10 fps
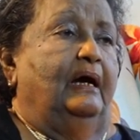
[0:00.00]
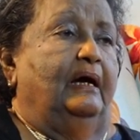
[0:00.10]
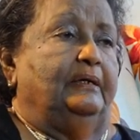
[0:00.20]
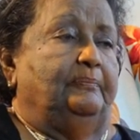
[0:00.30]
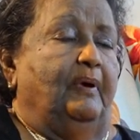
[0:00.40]

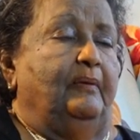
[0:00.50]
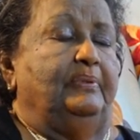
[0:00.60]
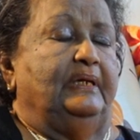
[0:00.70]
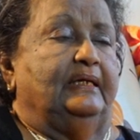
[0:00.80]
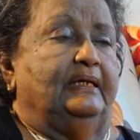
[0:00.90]

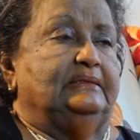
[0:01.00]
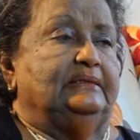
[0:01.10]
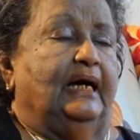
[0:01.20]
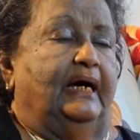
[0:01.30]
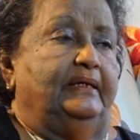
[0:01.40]
Republic has
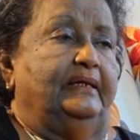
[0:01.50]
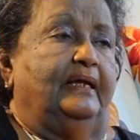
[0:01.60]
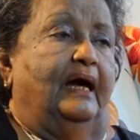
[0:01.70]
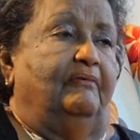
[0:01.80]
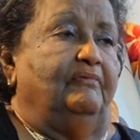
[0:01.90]

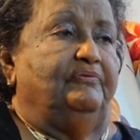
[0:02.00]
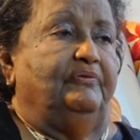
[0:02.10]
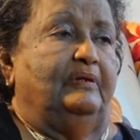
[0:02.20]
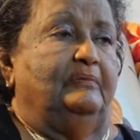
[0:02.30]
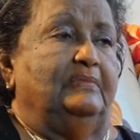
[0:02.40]
guarded our
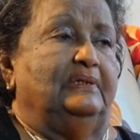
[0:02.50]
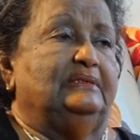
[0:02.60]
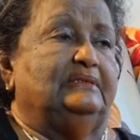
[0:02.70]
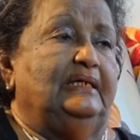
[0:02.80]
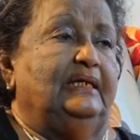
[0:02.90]
film, a
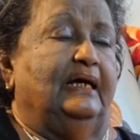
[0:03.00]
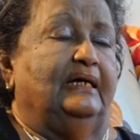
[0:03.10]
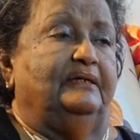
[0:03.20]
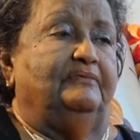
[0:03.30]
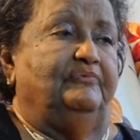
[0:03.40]
Sri
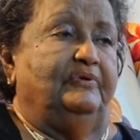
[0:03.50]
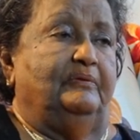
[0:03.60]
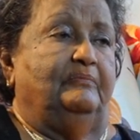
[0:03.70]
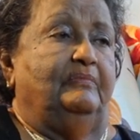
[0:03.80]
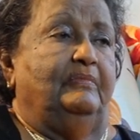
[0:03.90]
Lankan
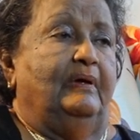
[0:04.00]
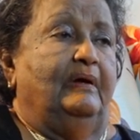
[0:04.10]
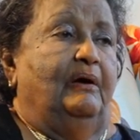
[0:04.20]
film